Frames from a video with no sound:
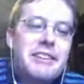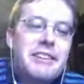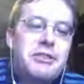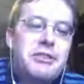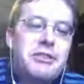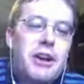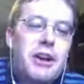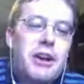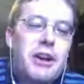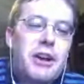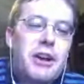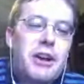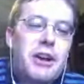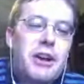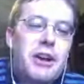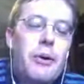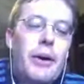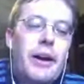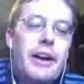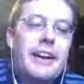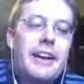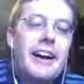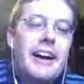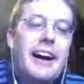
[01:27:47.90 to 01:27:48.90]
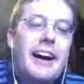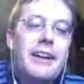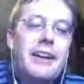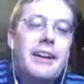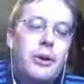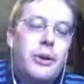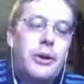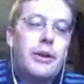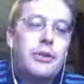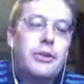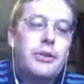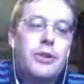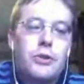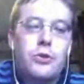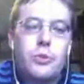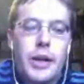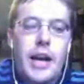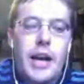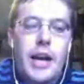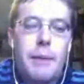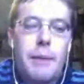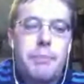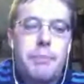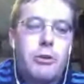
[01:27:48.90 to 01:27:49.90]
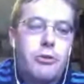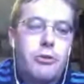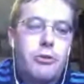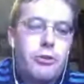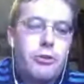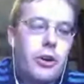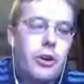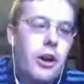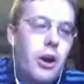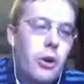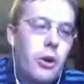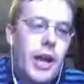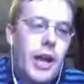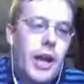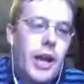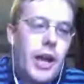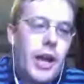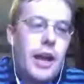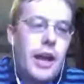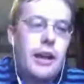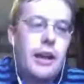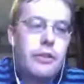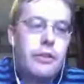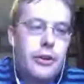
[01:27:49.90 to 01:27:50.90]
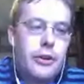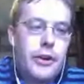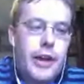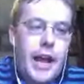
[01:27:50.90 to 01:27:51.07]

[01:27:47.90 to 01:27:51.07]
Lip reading: So anyway, so Squig Hoppers are okay.